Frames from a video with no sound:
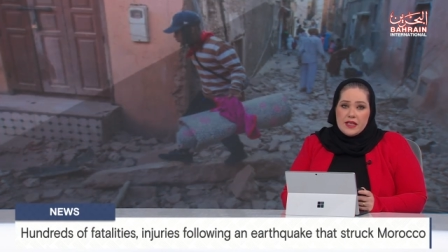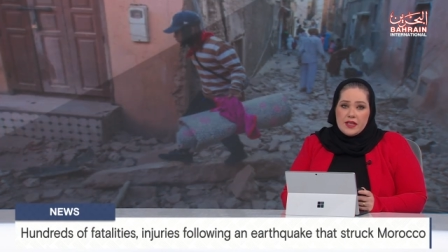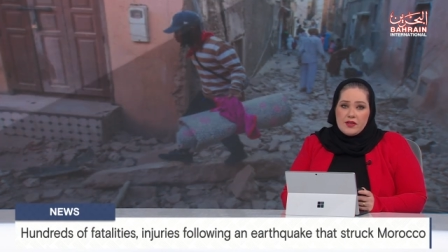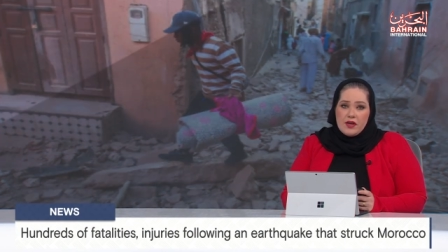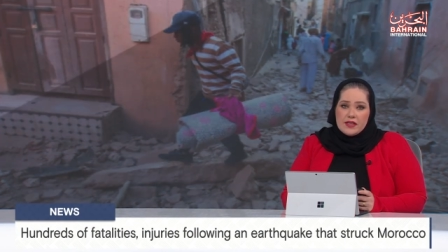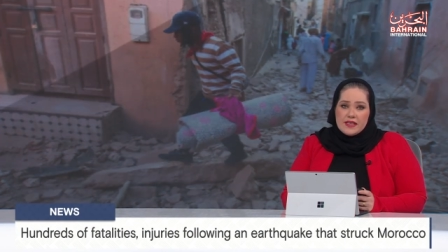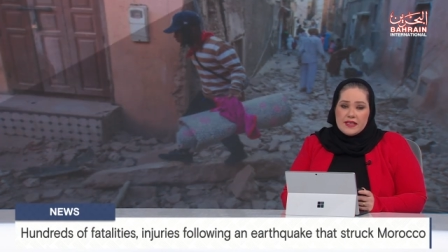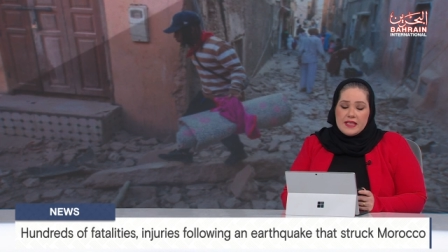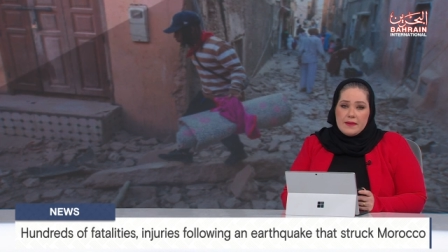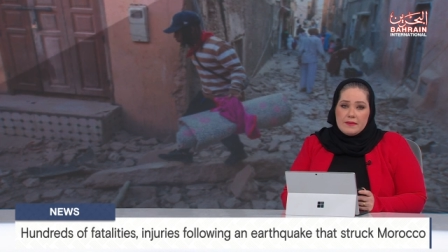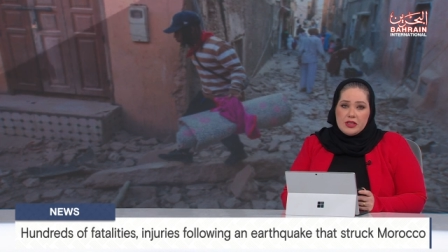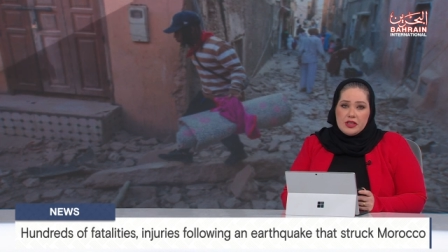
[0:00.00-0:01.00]
and causing
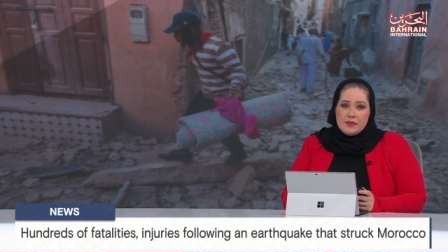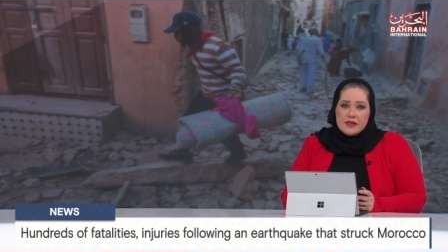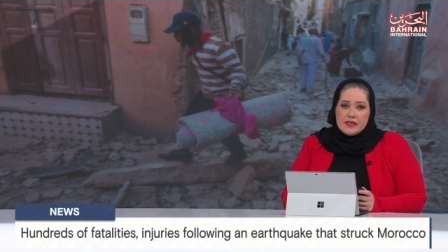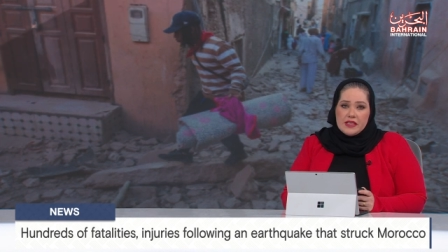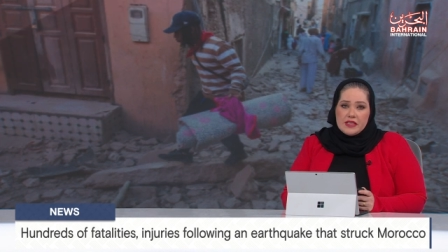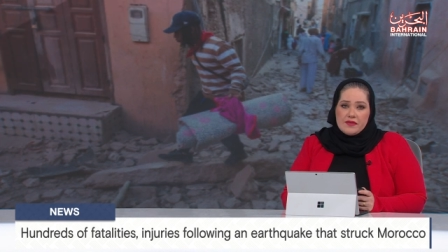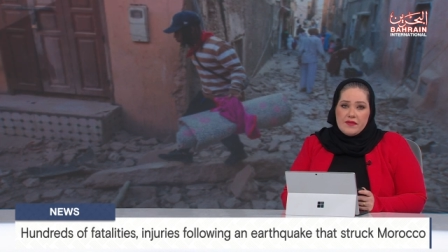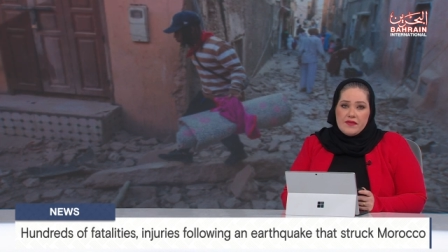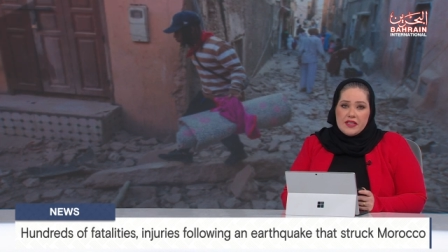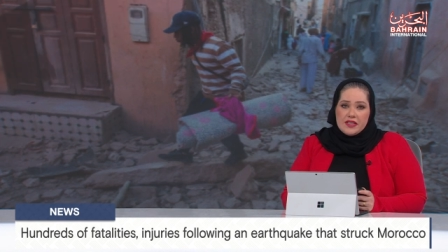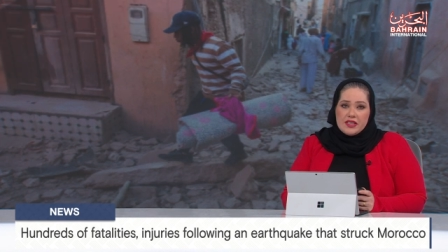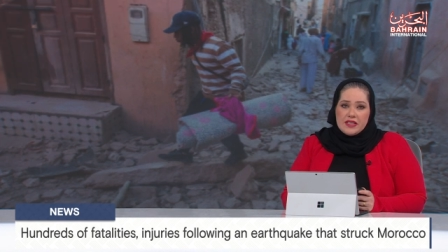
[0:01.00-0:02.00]
damage to buildings from
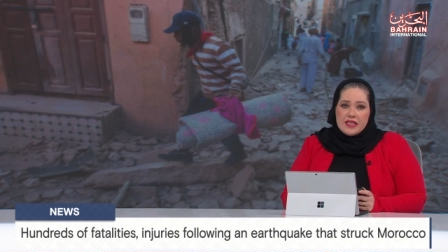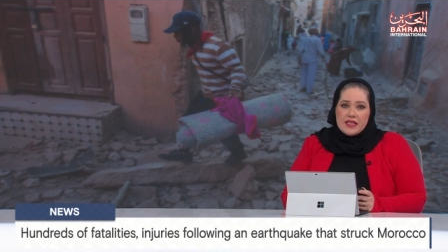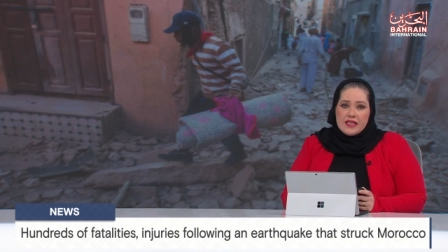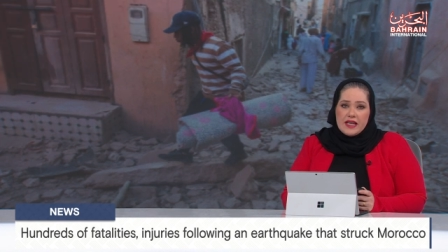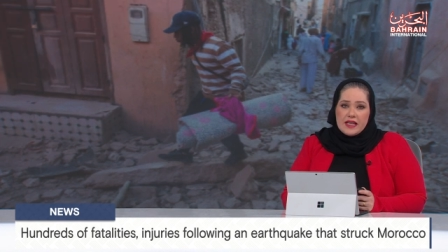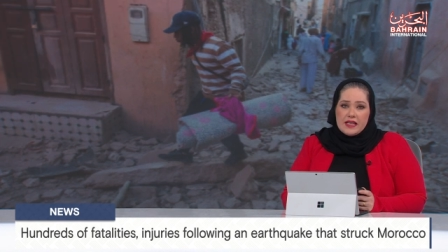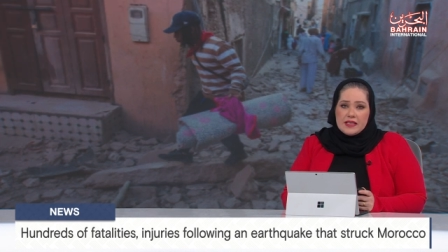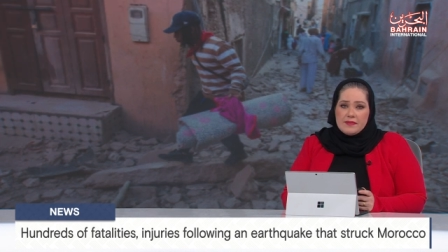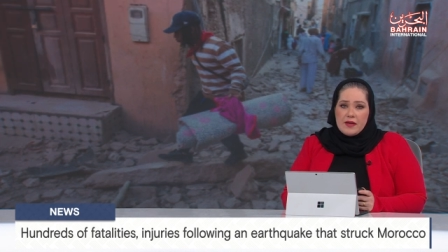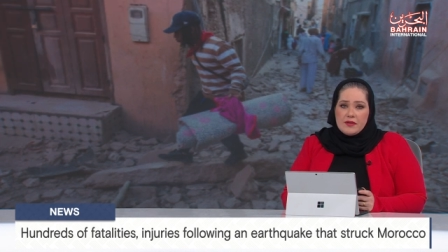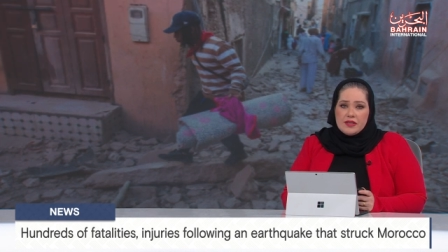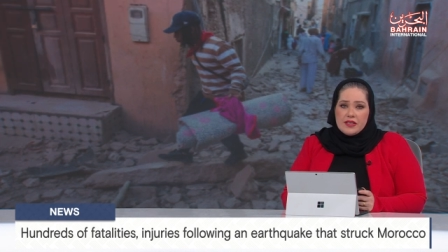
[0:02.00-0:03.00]
villages in the Atlas
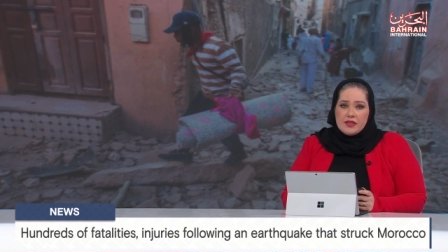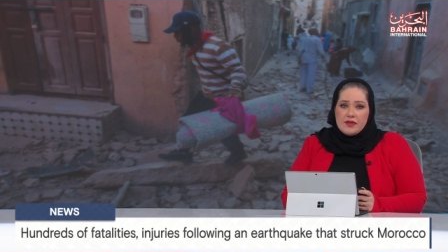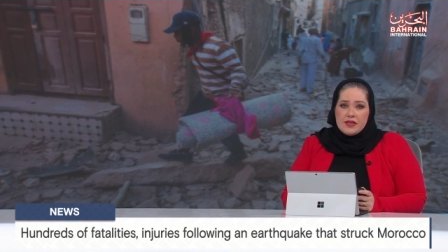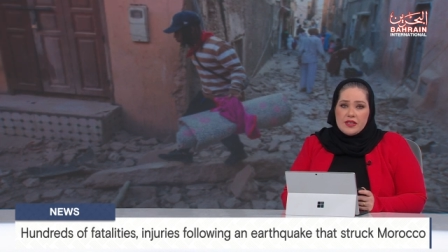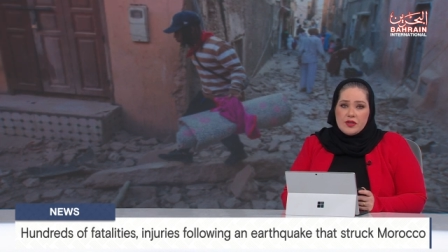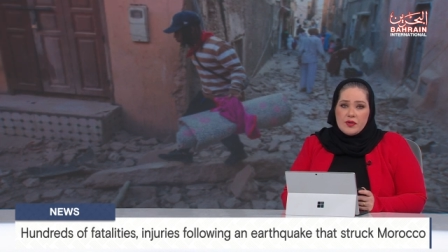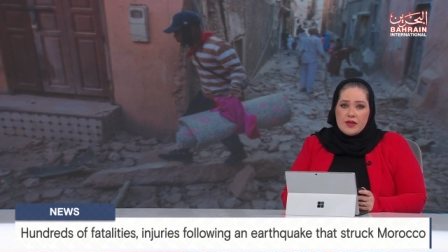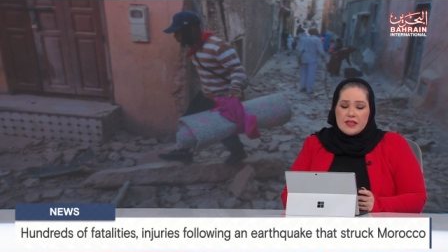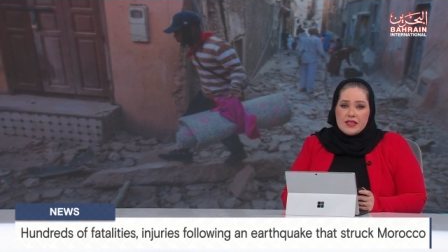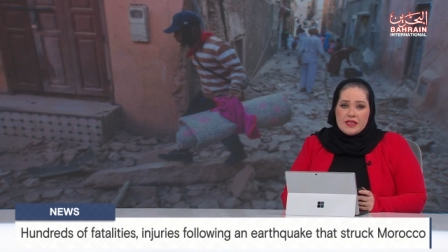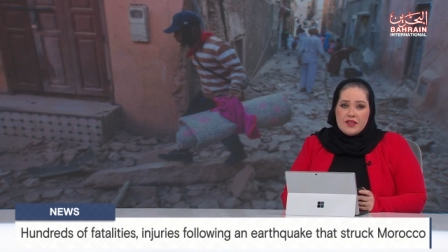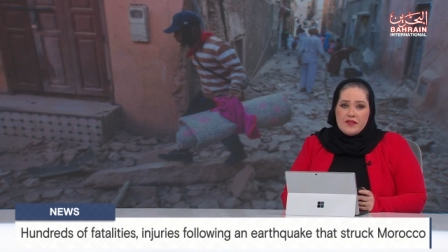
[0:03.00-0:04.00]
Mountains to the historic
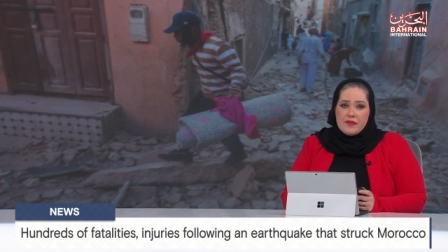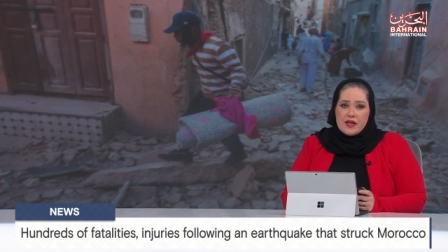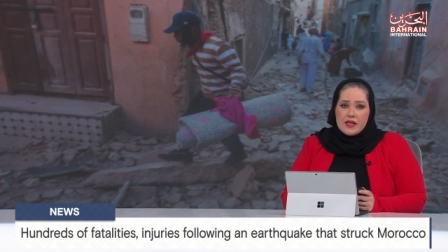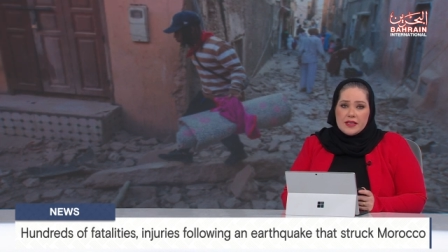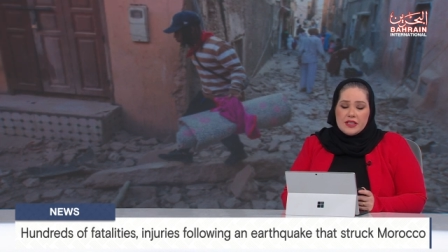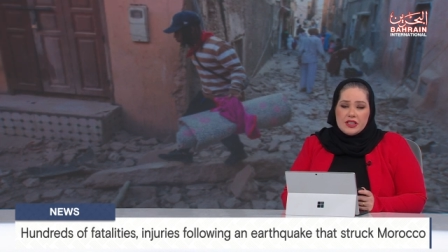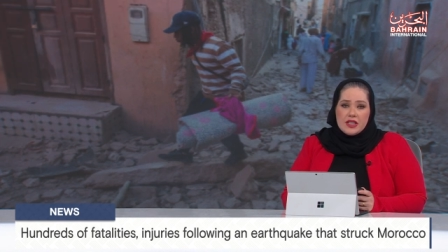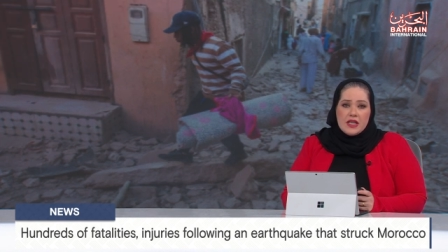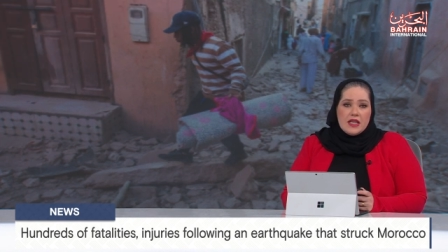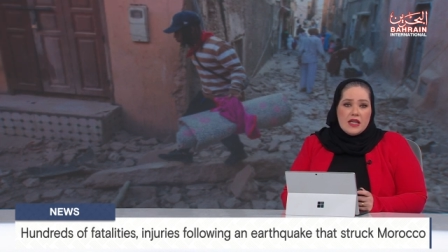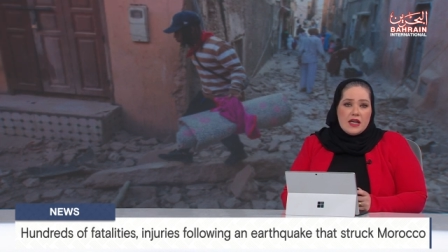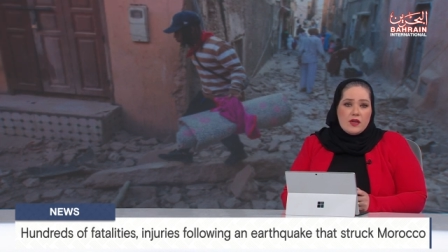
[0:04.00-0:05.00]
city of Marrakesh.
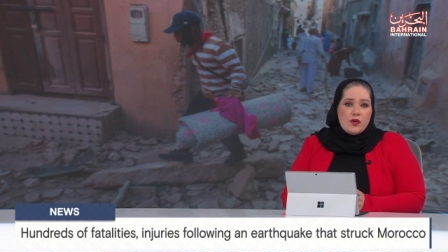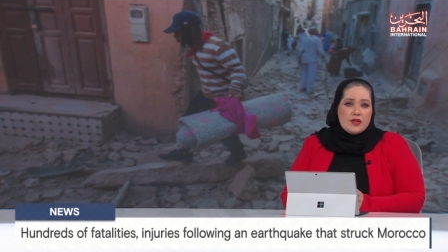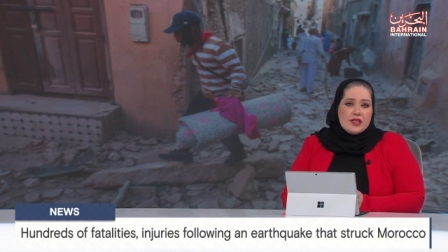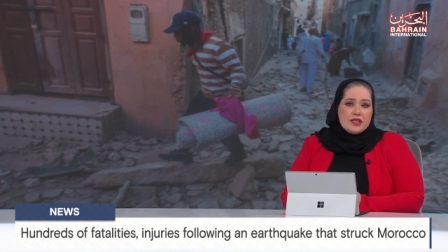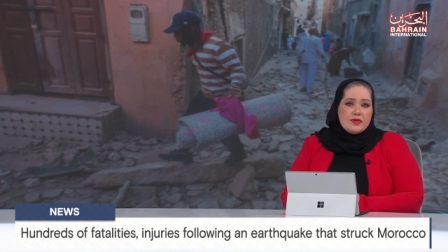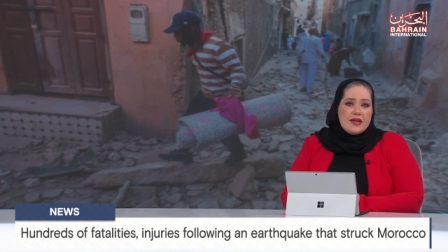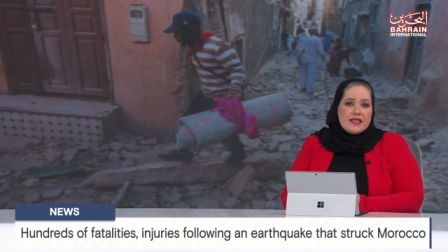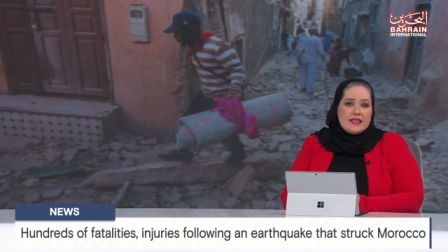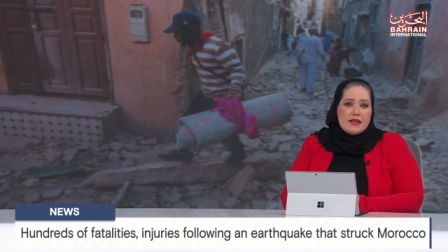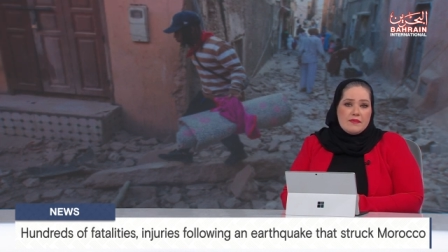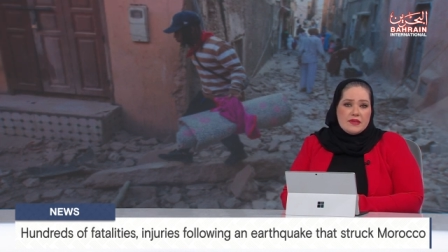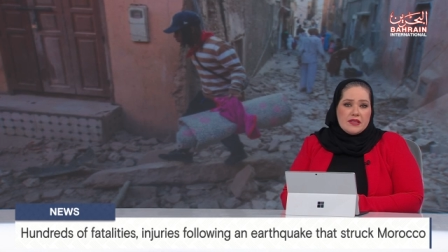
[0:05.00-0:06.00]
According to a
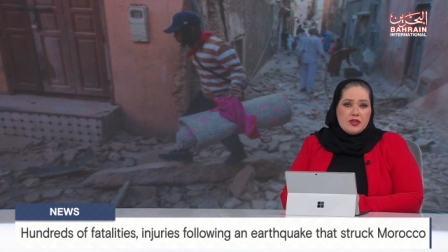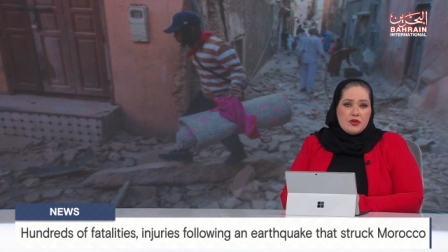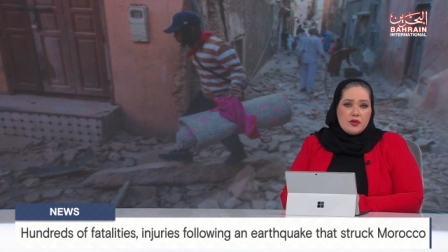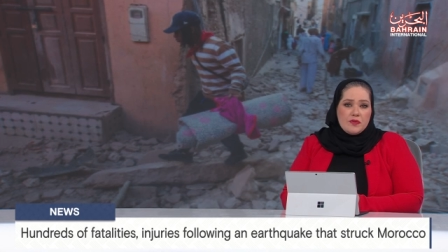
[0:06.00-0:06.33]
statement issued